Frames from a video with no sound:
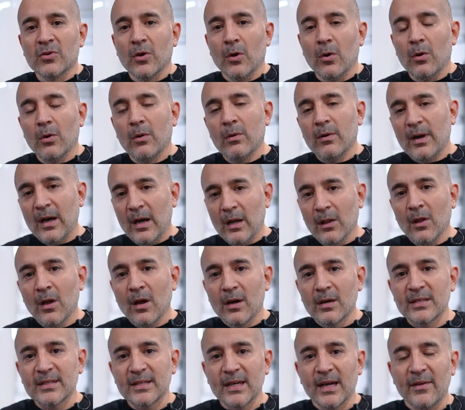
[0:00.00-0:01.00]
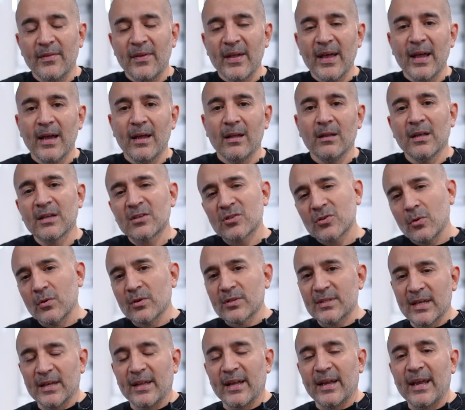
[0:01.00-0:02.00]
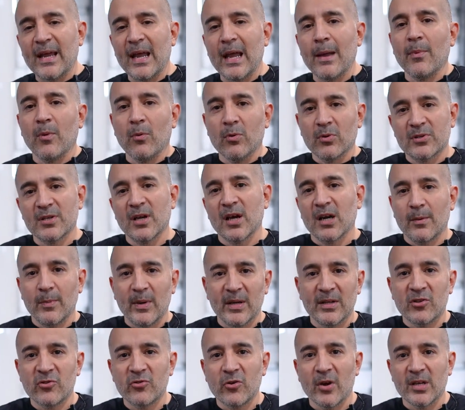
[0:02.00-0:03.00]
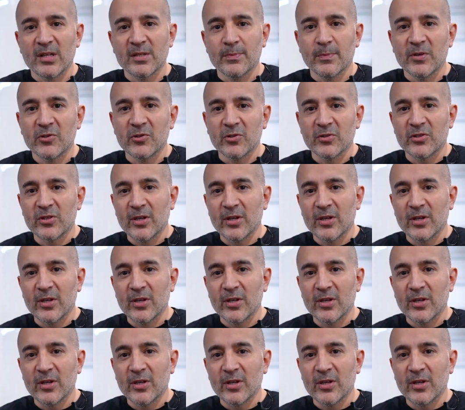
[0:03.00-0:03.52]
So alongside that, let's go inside the cab and we'll talk about the transmission,